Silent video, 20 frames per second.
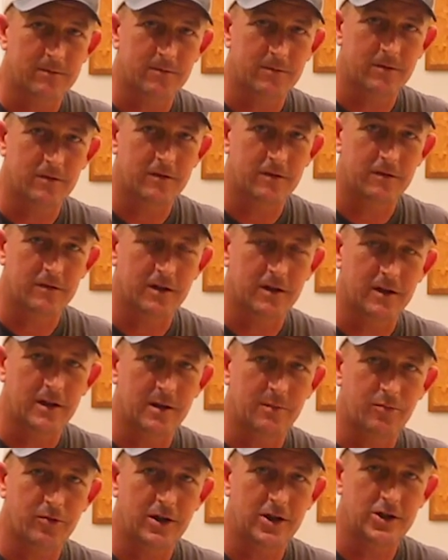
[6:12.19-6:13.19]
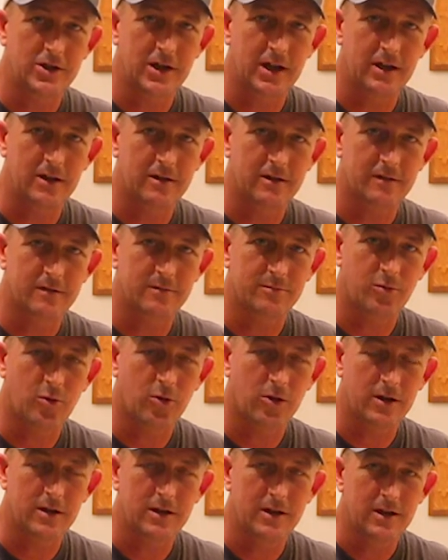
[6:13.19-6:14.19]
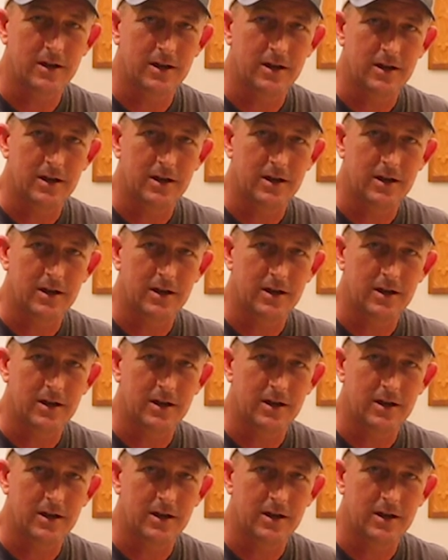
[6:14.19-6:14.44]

We sincerely appreciate your support.